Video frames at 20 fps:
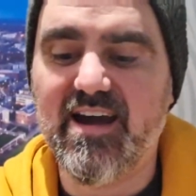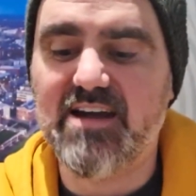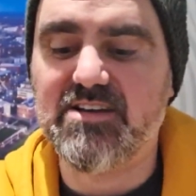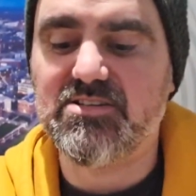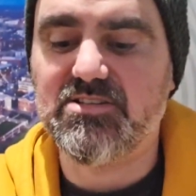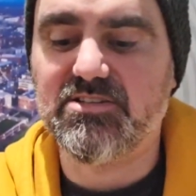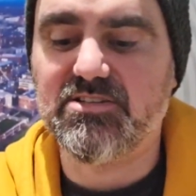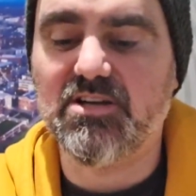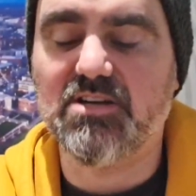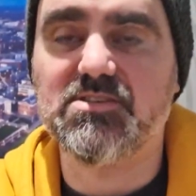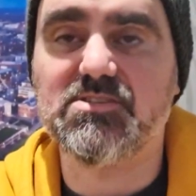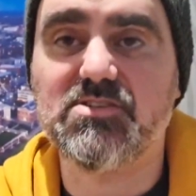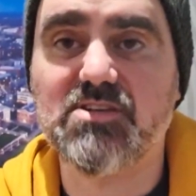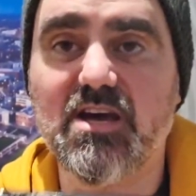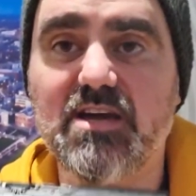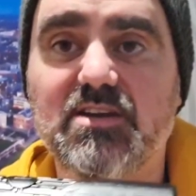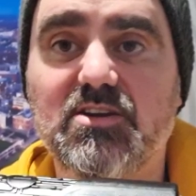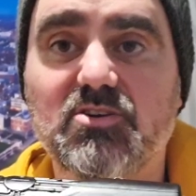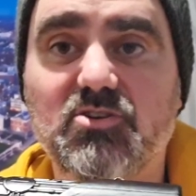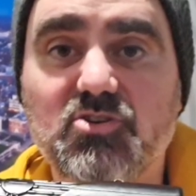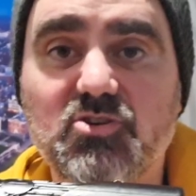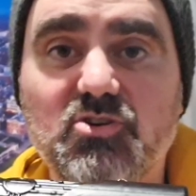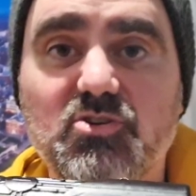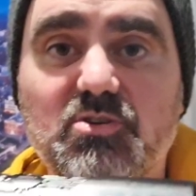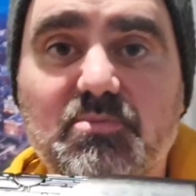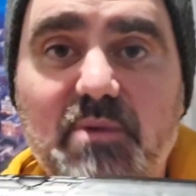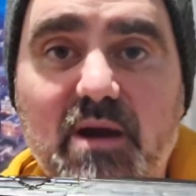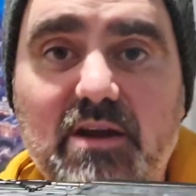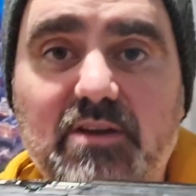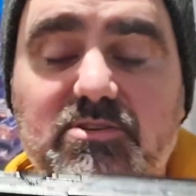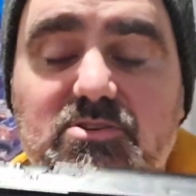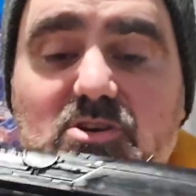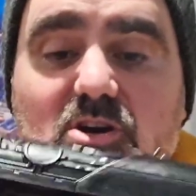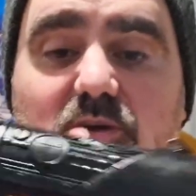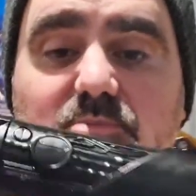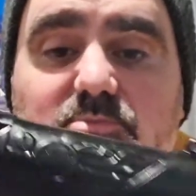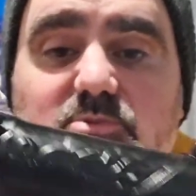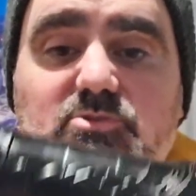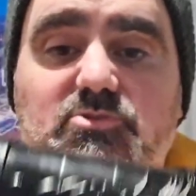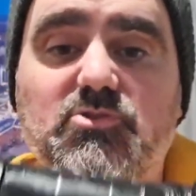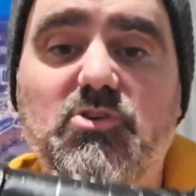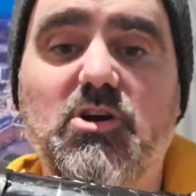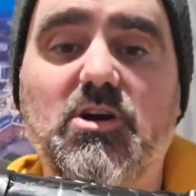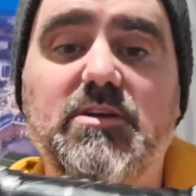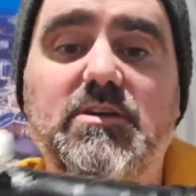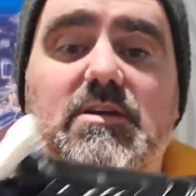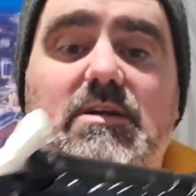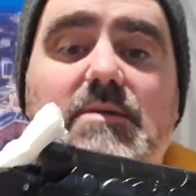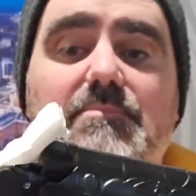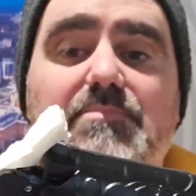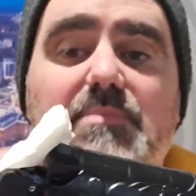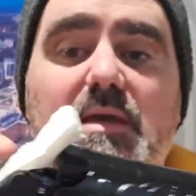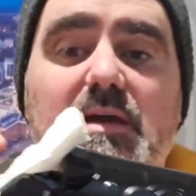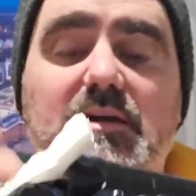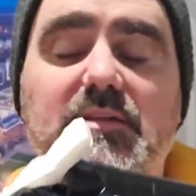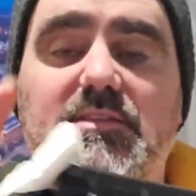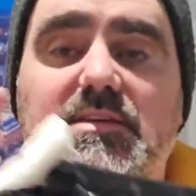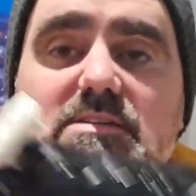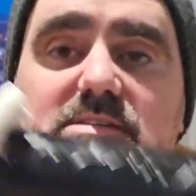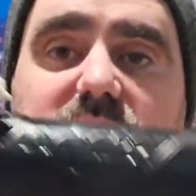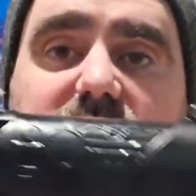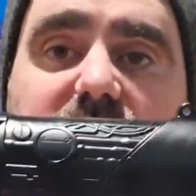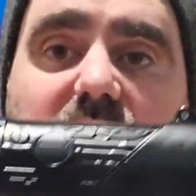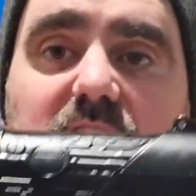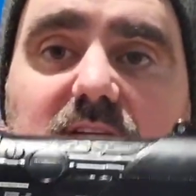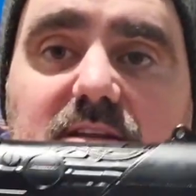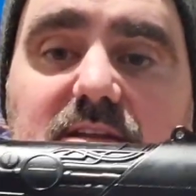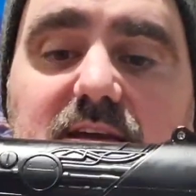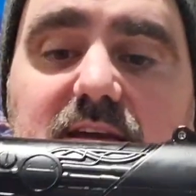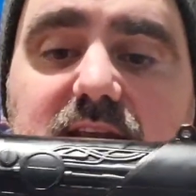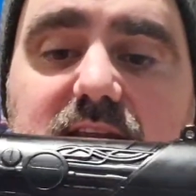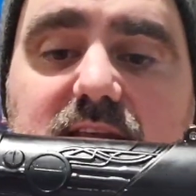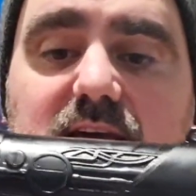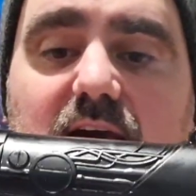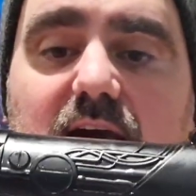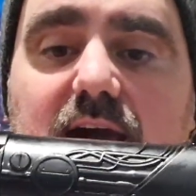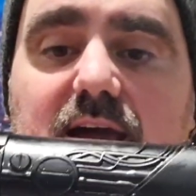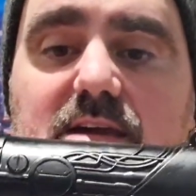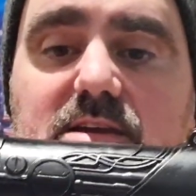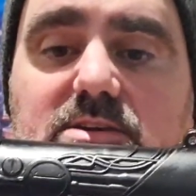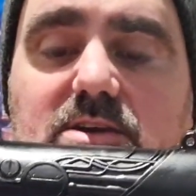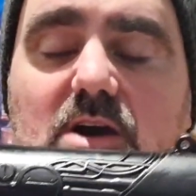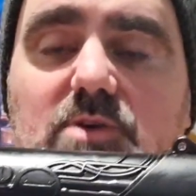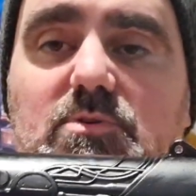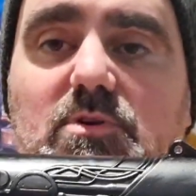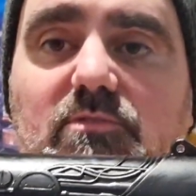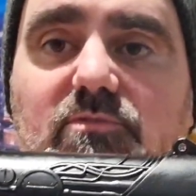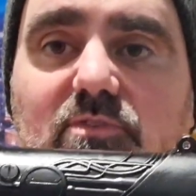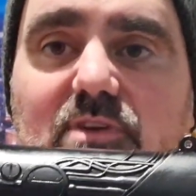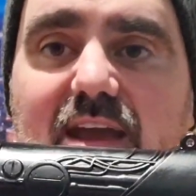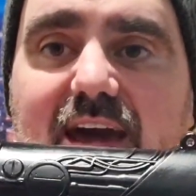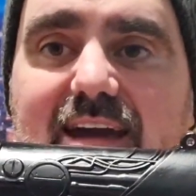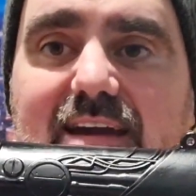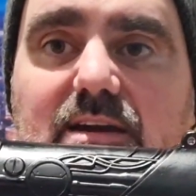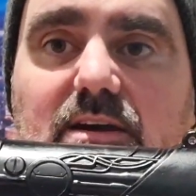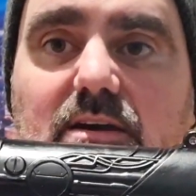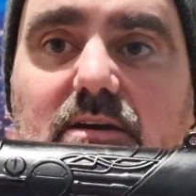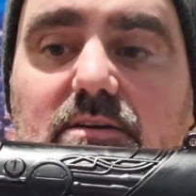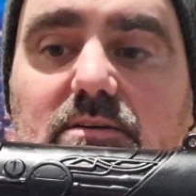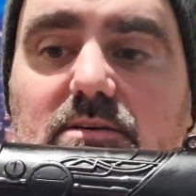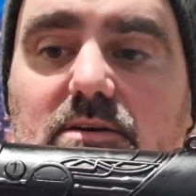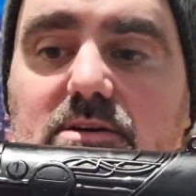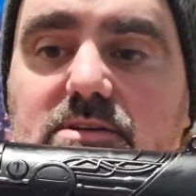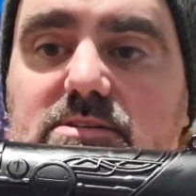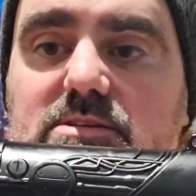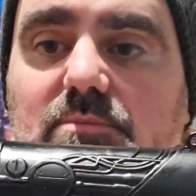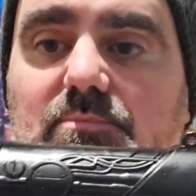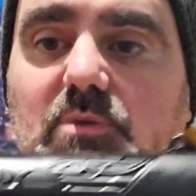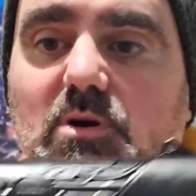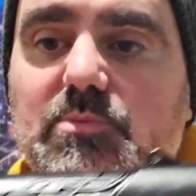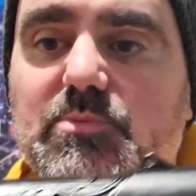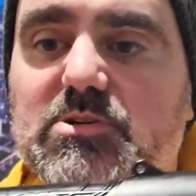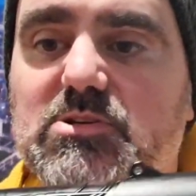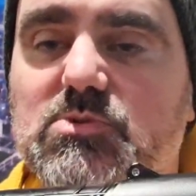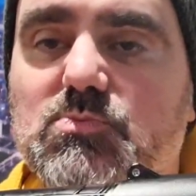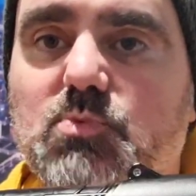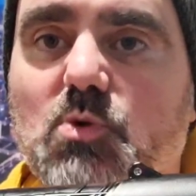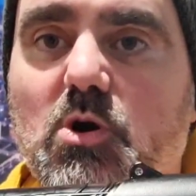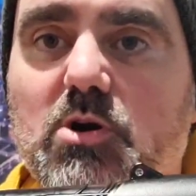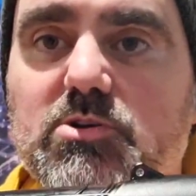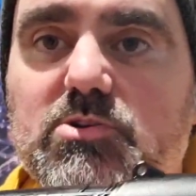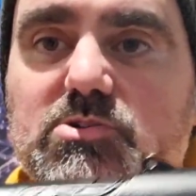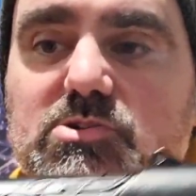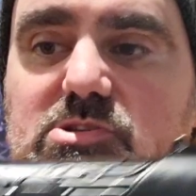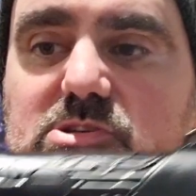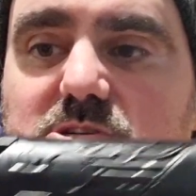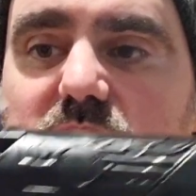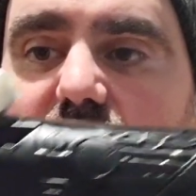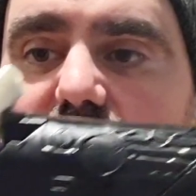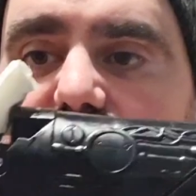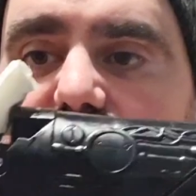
actually does take a good amount of time to dry. This is going to need a coat of lacquer at some point, which is why you see